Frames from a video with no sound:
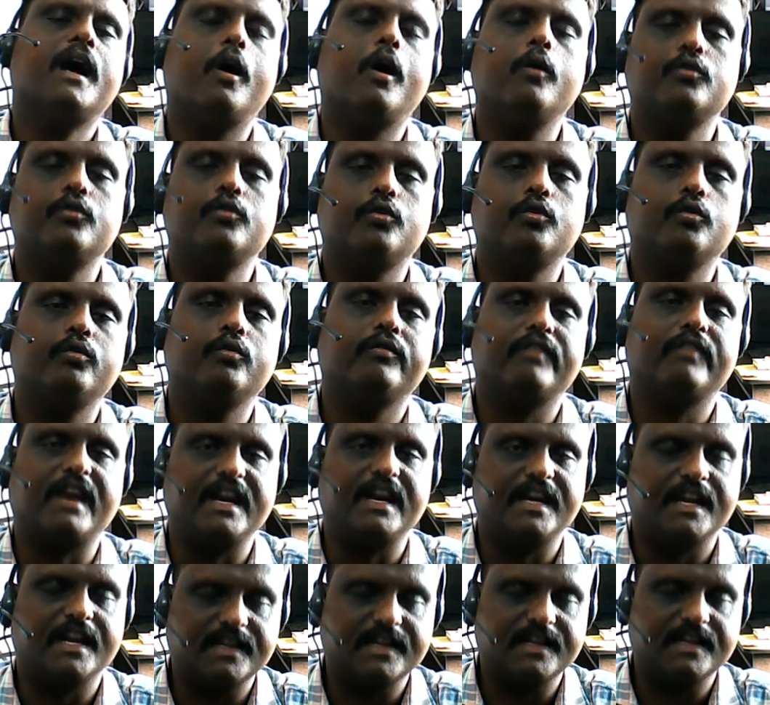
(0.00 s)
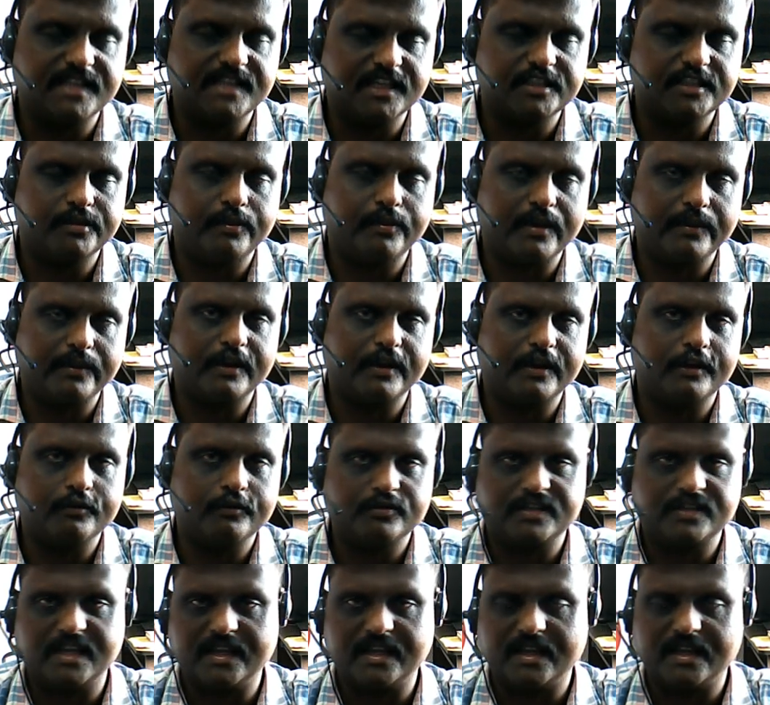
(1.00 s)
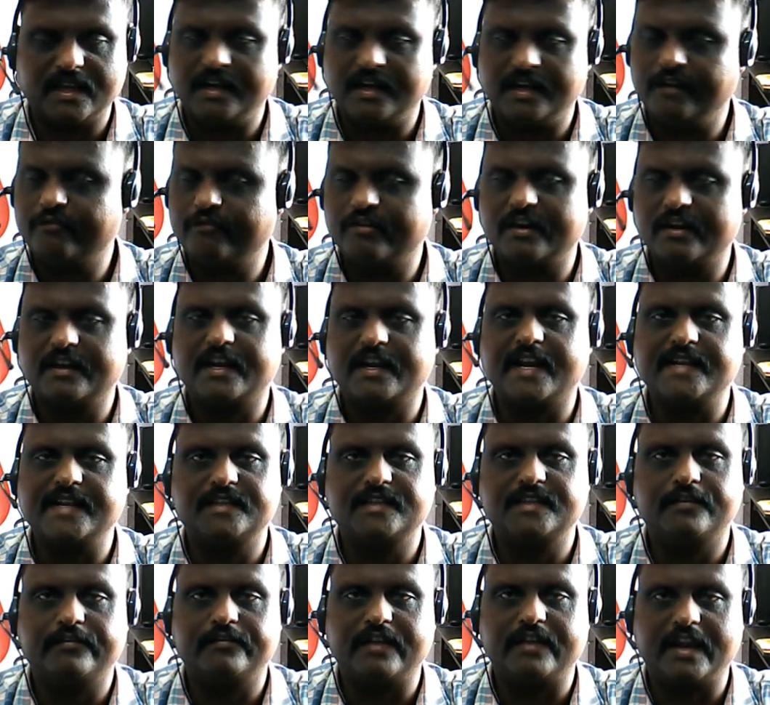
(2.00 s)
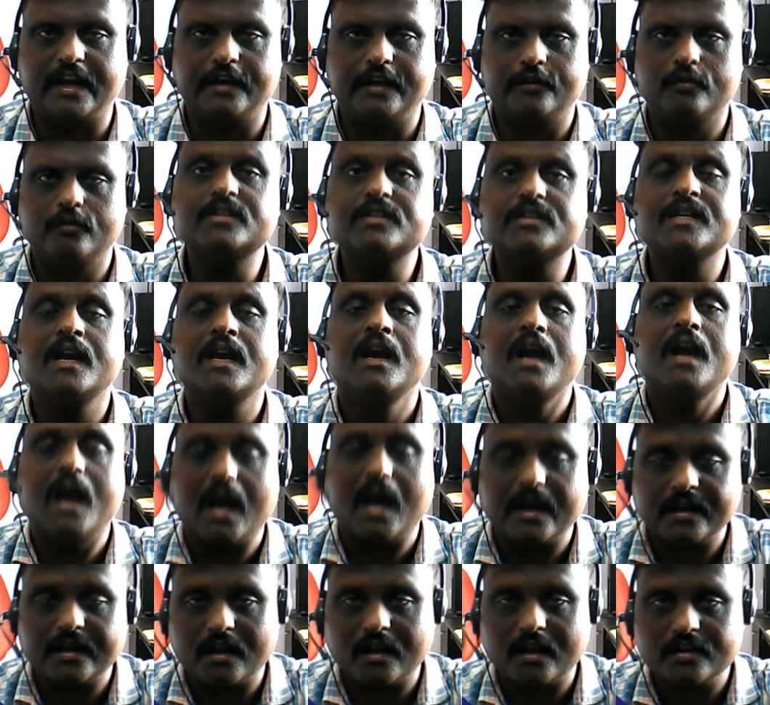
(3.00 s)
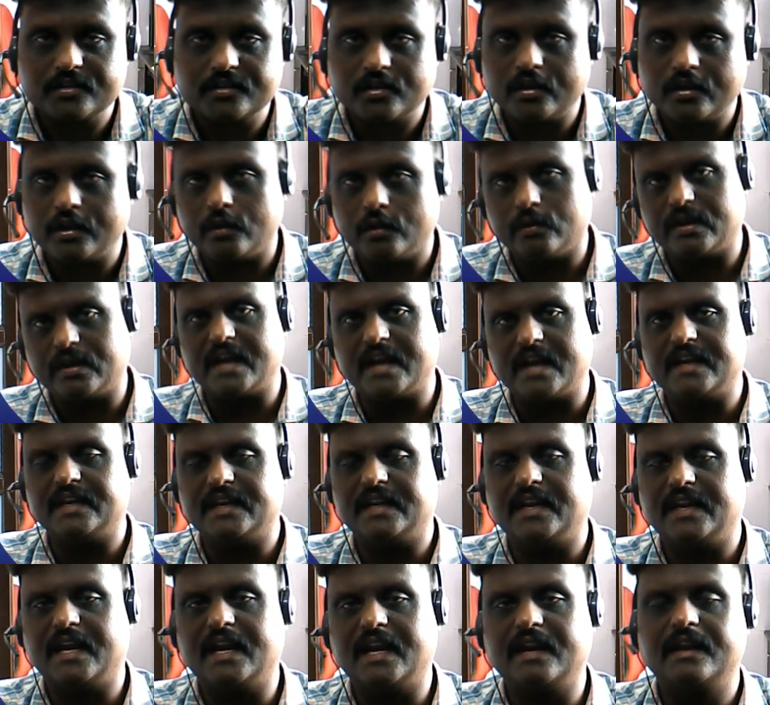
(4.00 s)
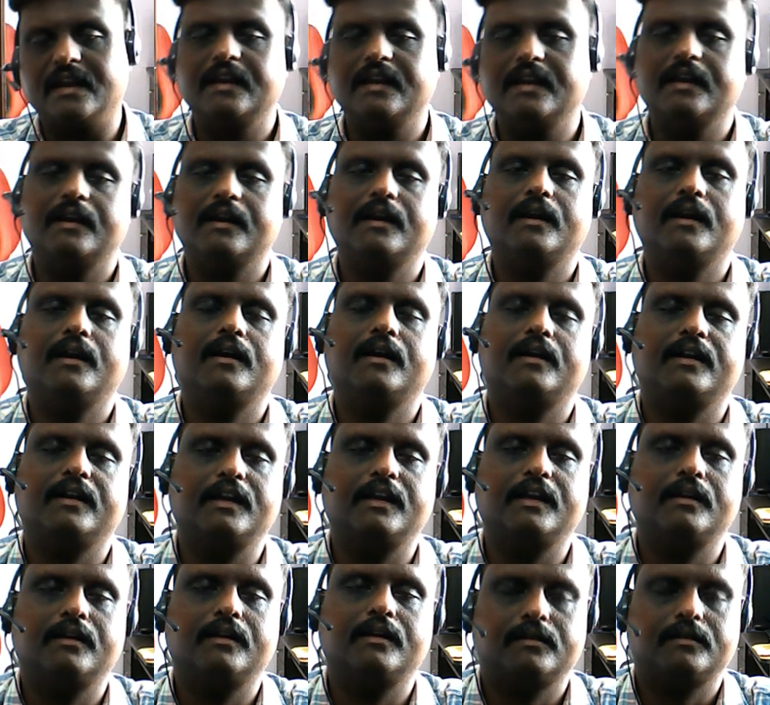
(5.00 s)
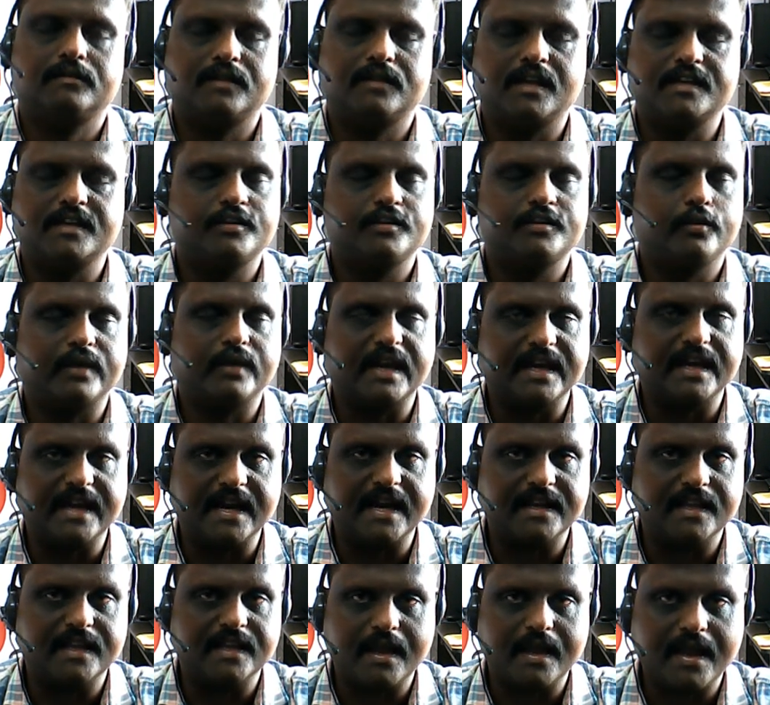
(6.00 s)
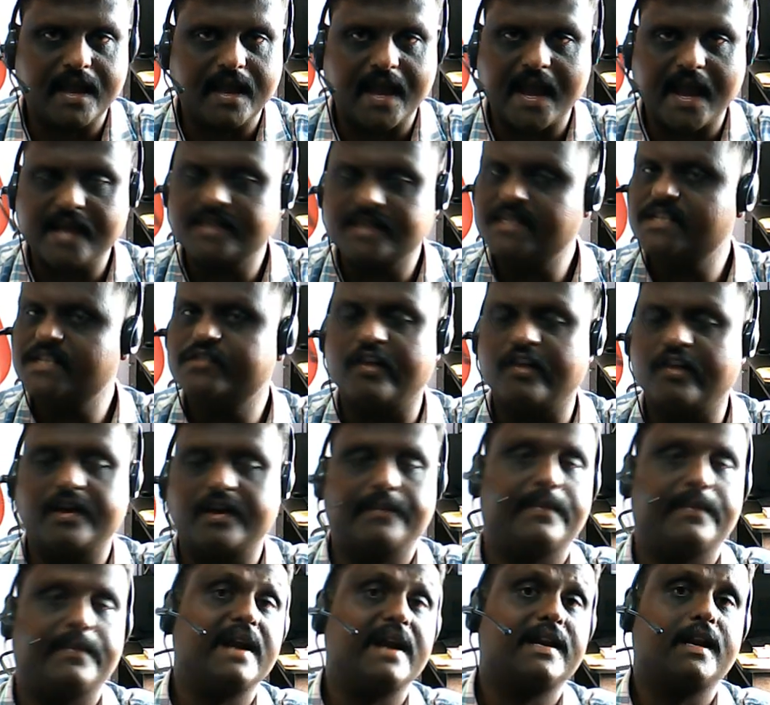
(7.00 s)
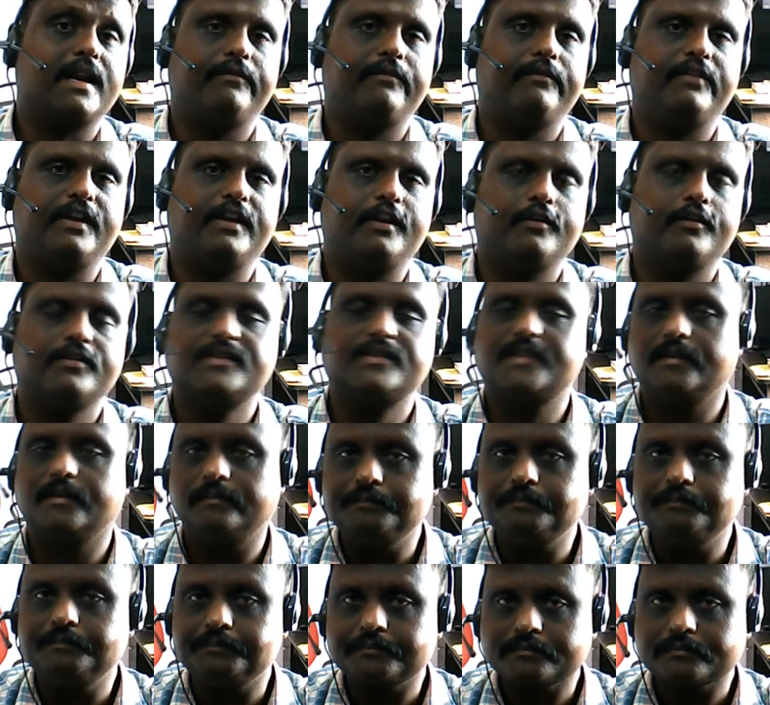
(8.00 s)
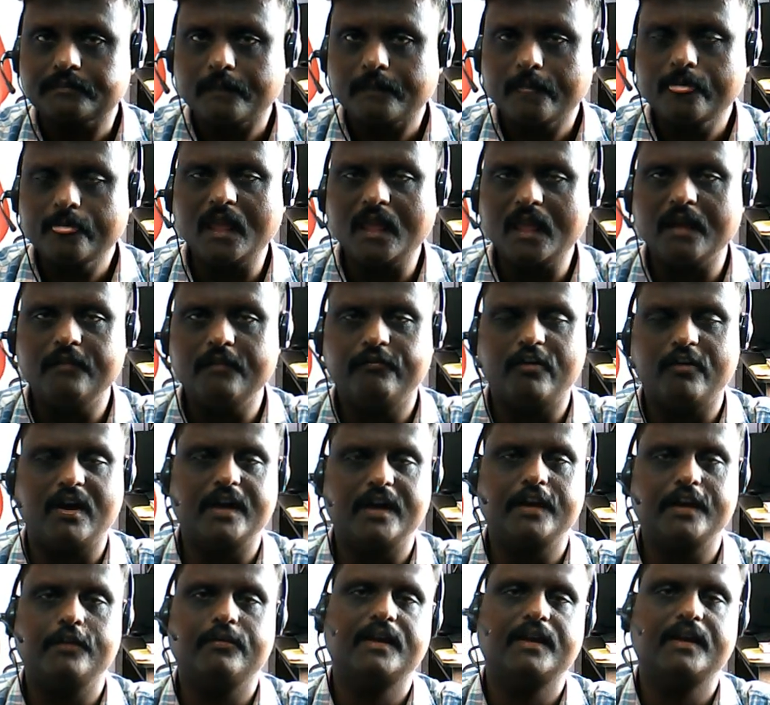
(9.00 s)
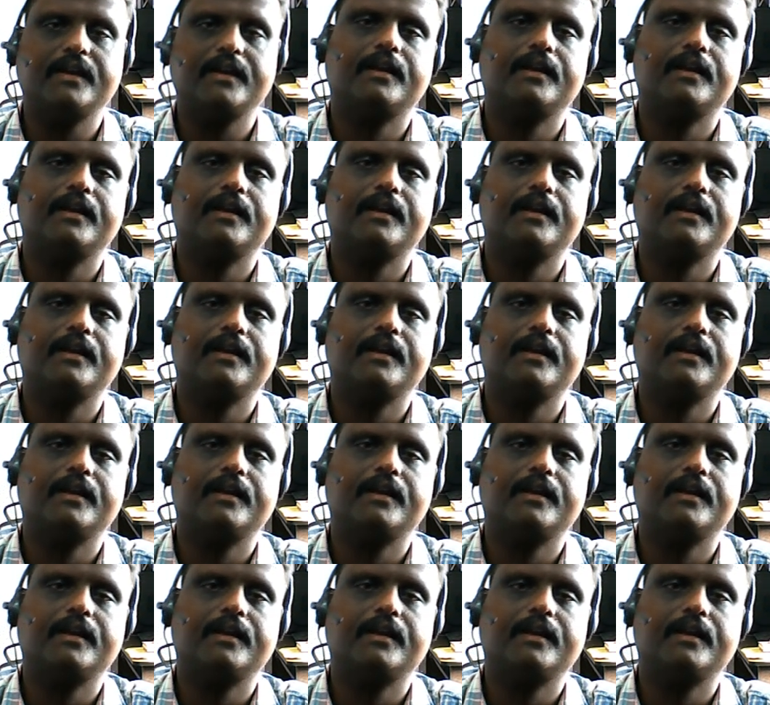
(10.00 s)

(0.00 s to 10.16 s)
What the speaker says: how to write a research paper using different kinds of AI tools. And also you can get you can get the access for MATLAB videos for your